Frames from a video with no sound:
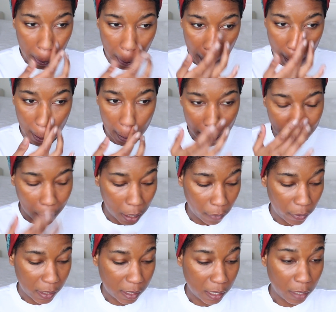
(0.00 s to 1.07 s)

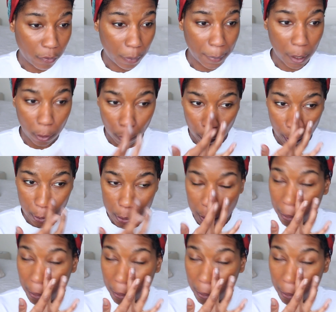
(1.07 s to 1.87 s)
Obviously, if I'm in a rush,